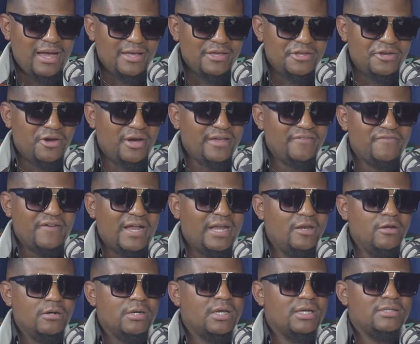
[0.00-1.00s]
If
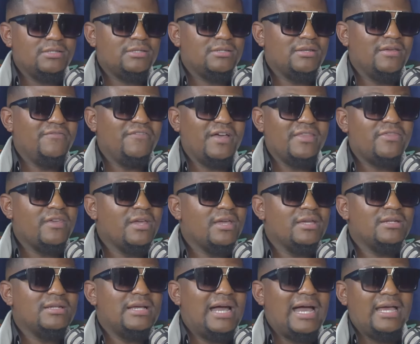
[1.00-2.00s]
I think
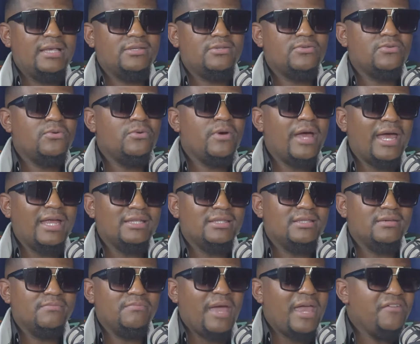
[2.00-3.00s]
at guys who had
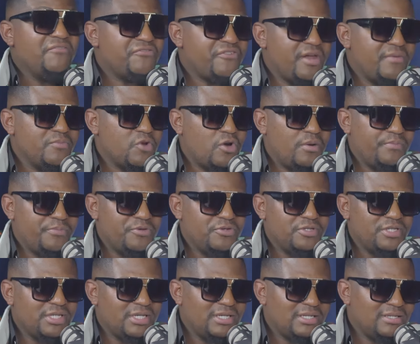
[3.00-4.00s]
the mainframe
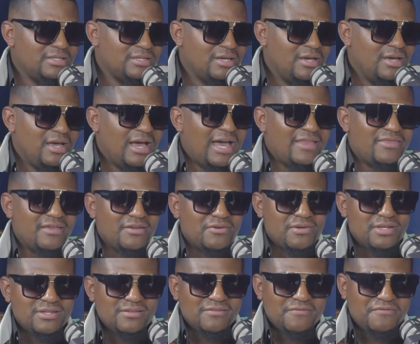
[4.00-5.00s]
computer, I think it
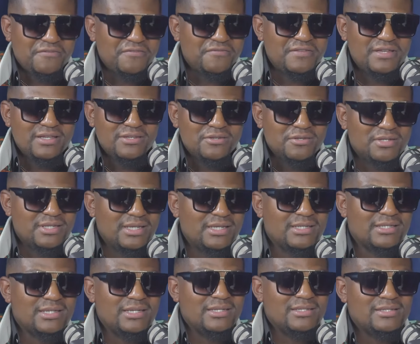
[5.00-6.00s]
was in the 50s or
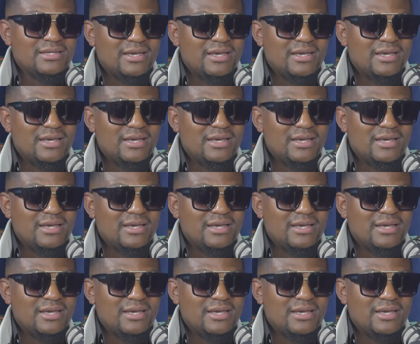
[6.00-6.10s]
60s.